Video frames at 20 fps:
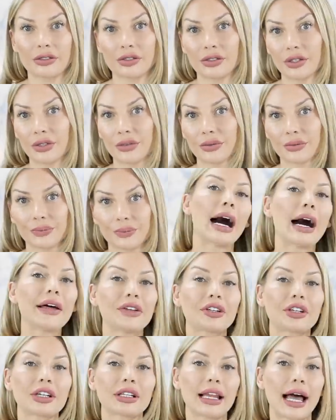So
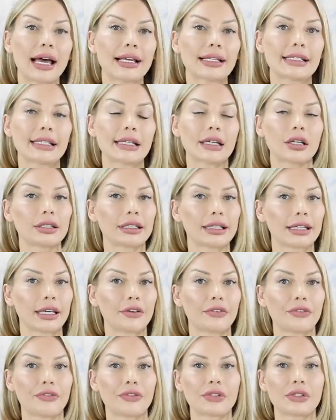other classical
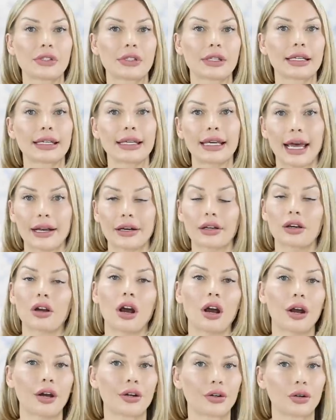gifts, again, a
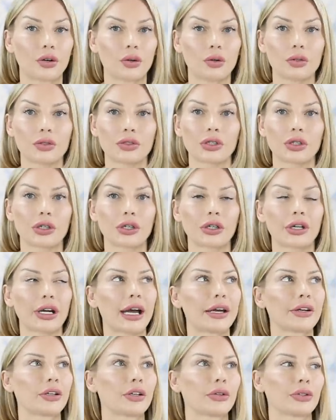card holder.
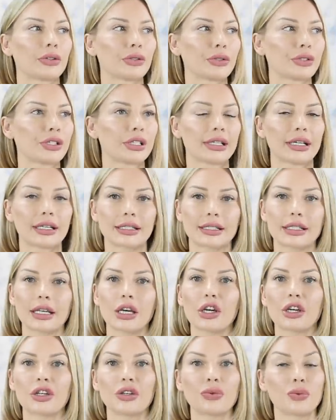I know Gucci does
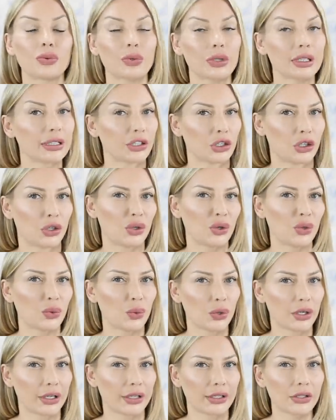really cute
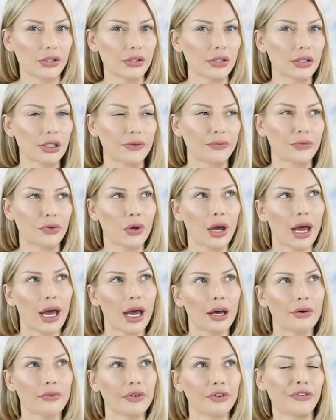ones. If you
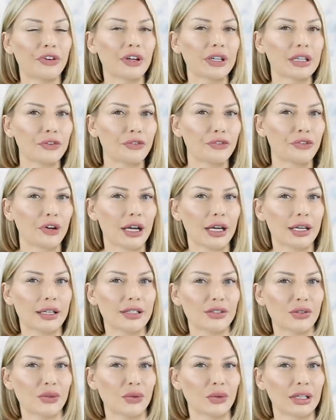have a funky
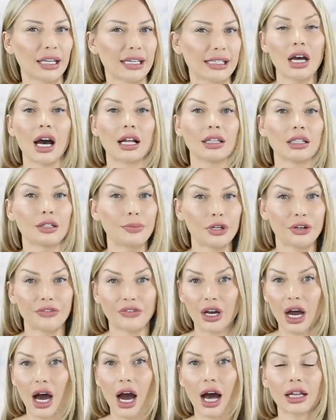friend who likes a little bit
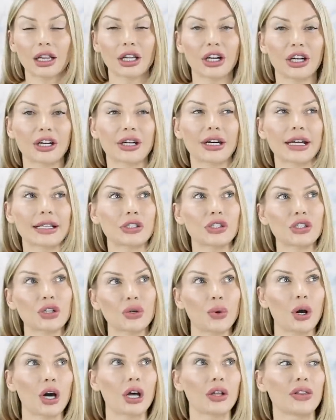of color and
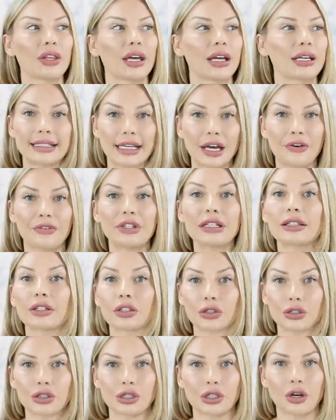so on, then definitely
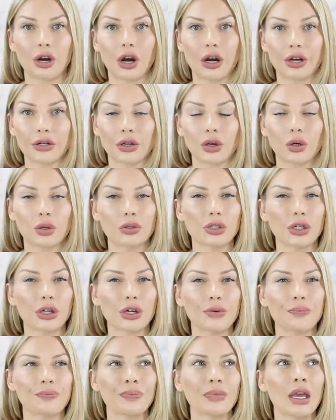the Gucci card holder.